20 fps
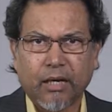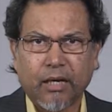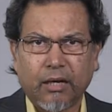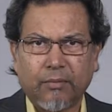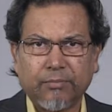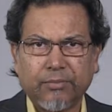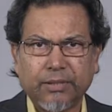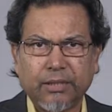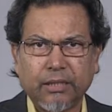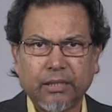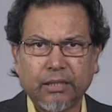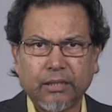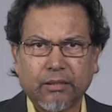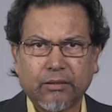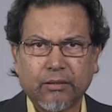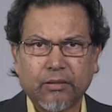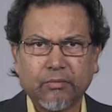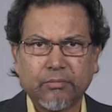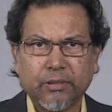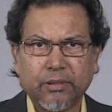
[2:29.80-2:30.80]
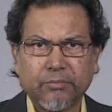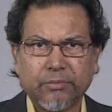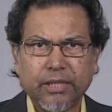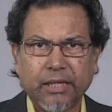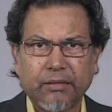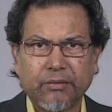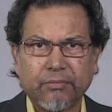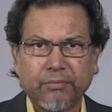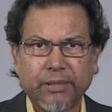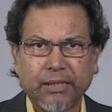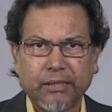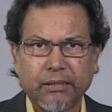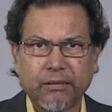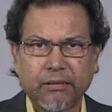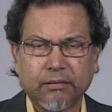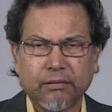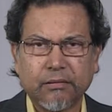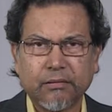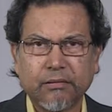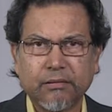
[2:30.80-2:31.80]
the chromium
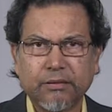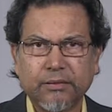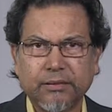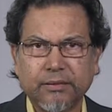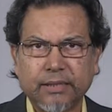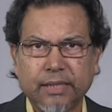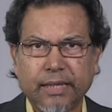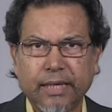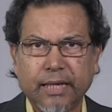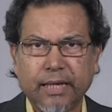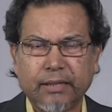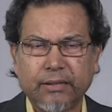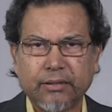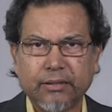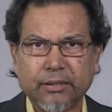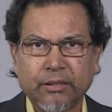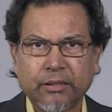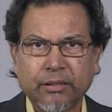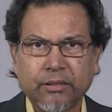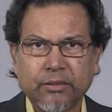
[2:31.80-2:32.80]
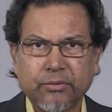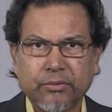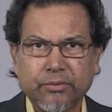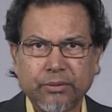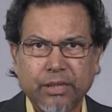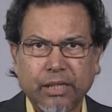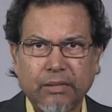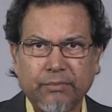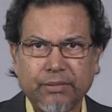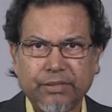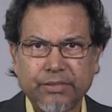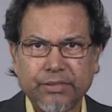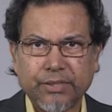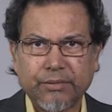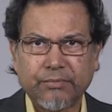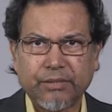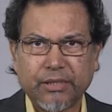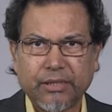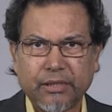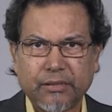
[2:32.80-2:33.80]
nanoparticles, that we have achieved
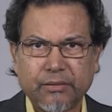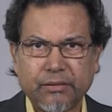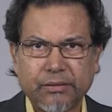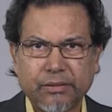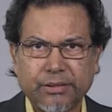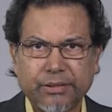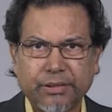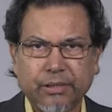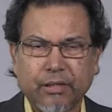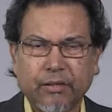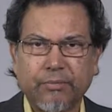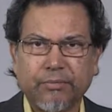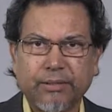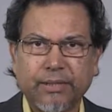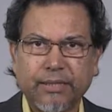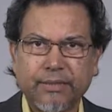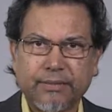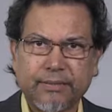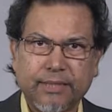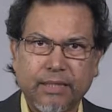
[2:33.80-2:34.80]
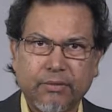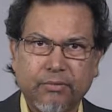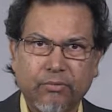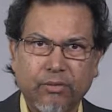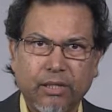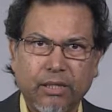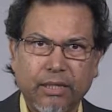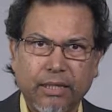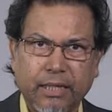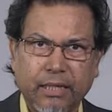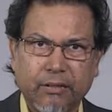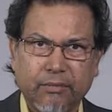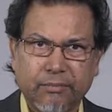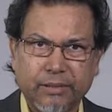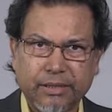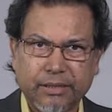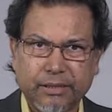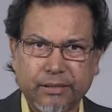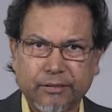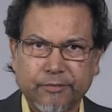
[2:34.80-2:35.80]
a resolution of less than 1
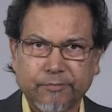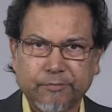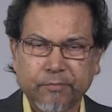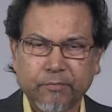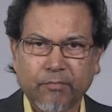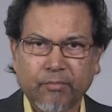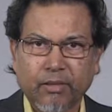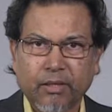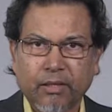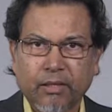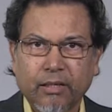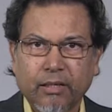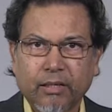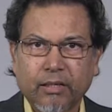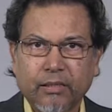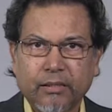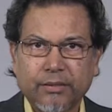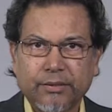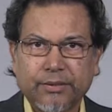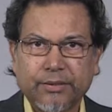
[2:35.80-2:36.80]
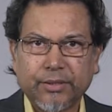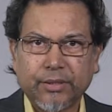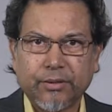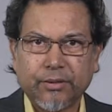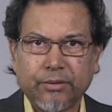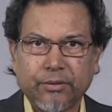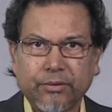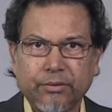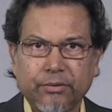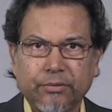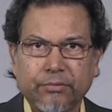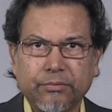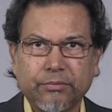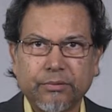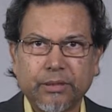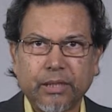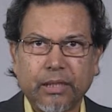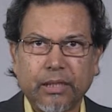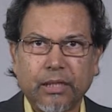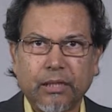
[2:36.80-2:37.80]
nanometer. So
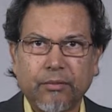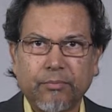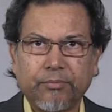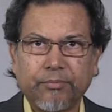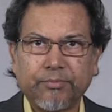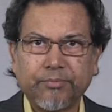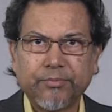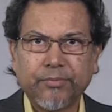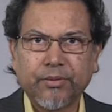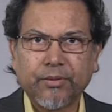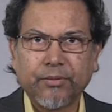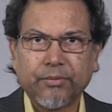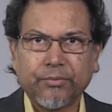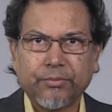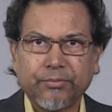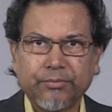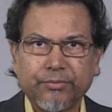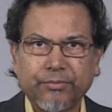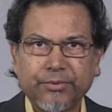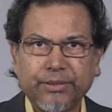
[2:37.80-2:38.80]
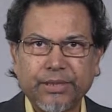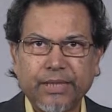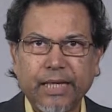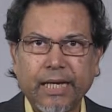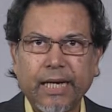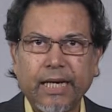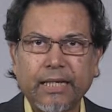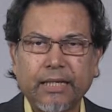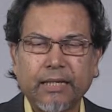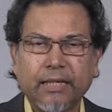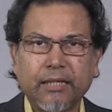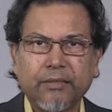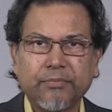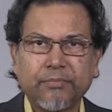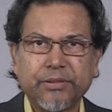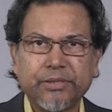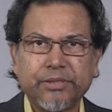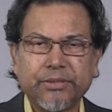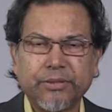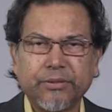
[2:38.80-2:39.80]
with that, let me
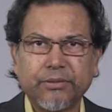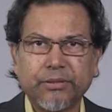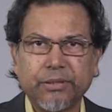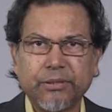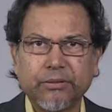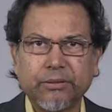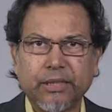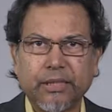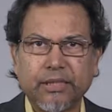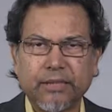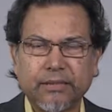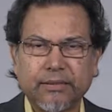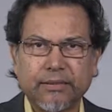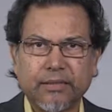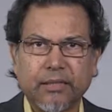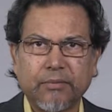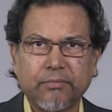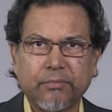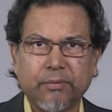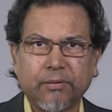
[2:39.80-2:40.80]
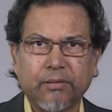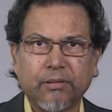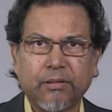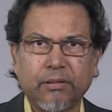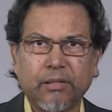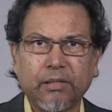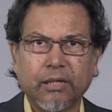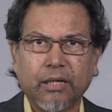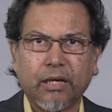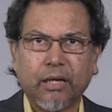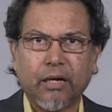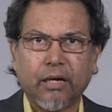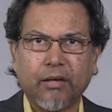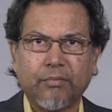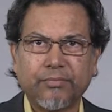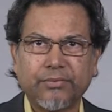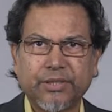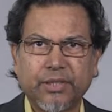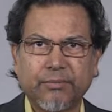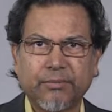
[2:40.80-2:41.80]
show you an example of
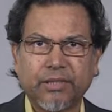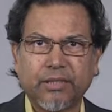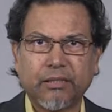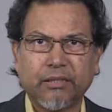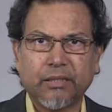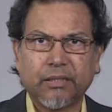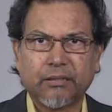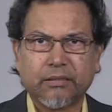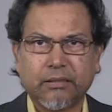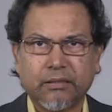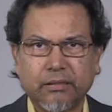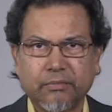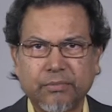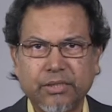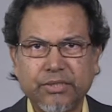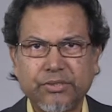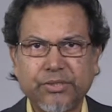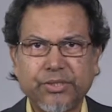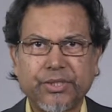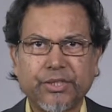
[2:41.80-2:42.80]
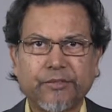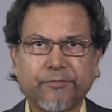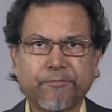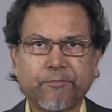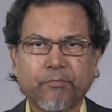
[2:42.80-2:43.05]
semiconductor imaging.